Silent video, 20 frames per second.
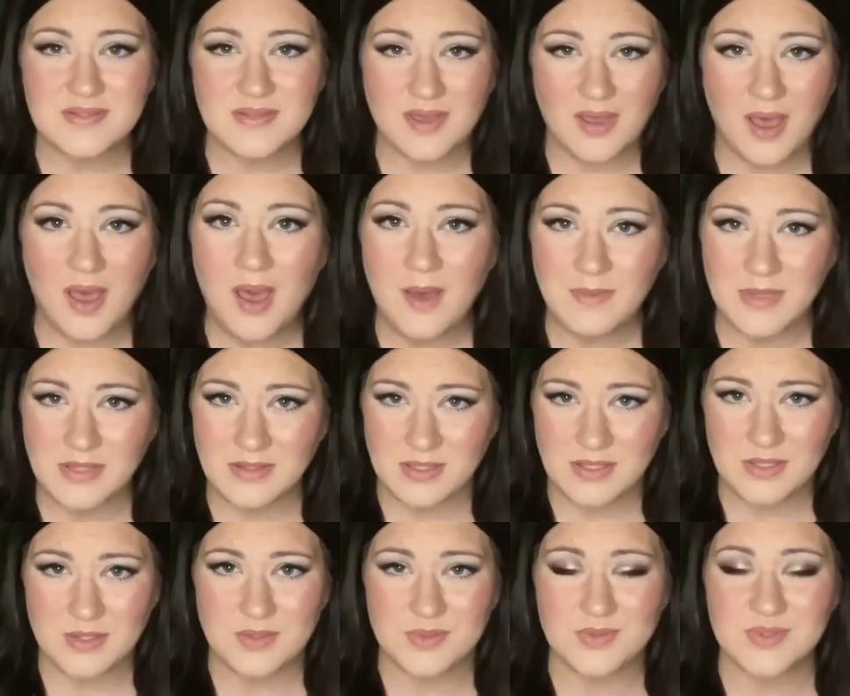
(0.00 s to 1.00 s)
commonly
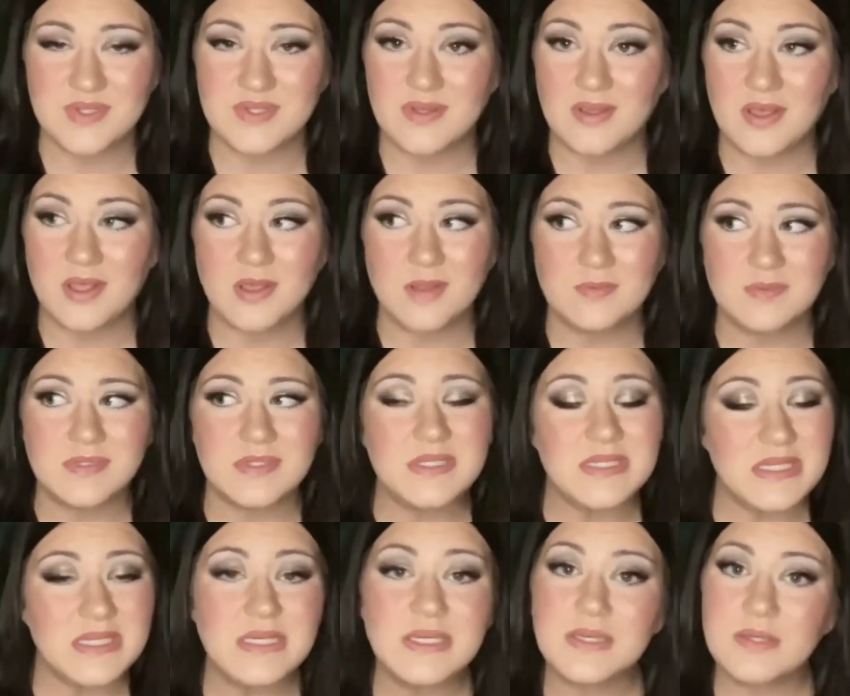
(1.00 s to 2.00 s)
used to help
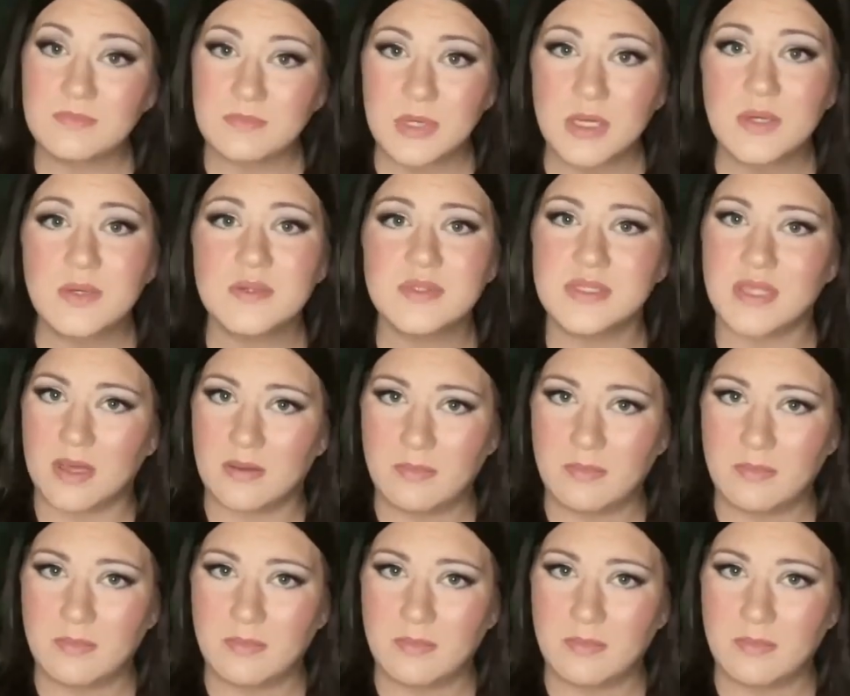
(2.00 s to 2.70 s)
decompose a